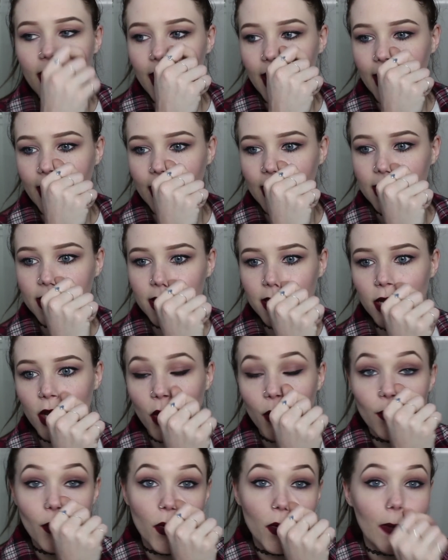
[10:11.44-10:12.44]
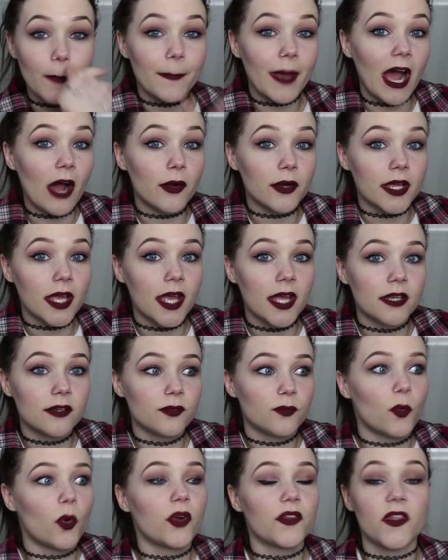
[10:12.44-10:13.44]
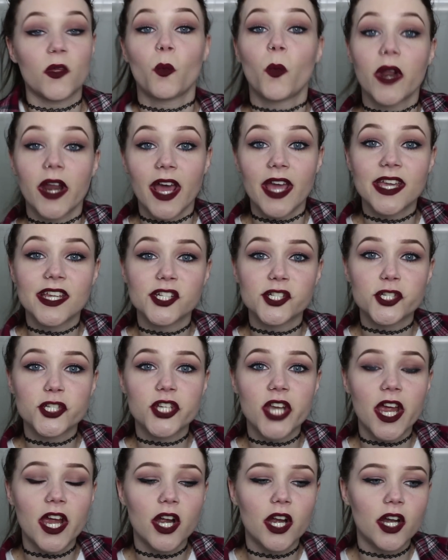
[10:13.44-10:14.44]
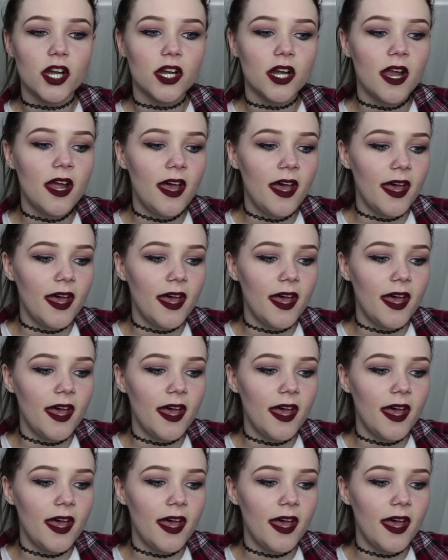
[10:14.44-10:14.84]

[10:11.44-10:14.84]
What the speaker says: and know more about it, more than what I can share.